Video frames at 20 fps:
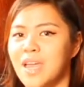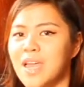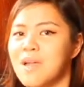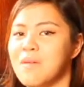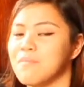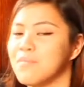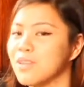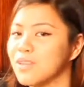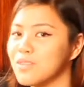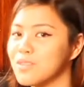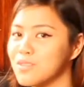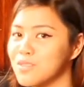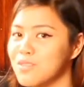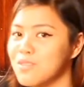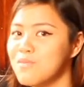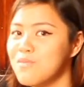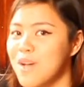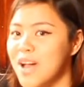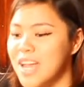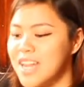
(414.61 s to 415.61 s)
Because
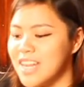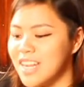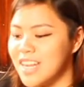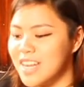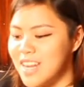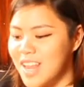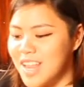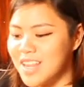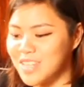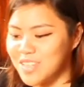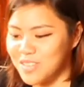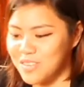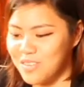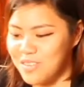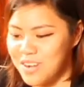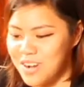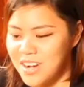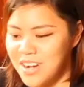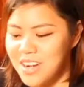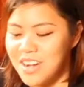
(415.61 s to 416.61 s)
human and
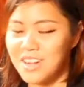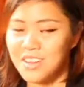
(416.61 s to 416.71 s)
nature,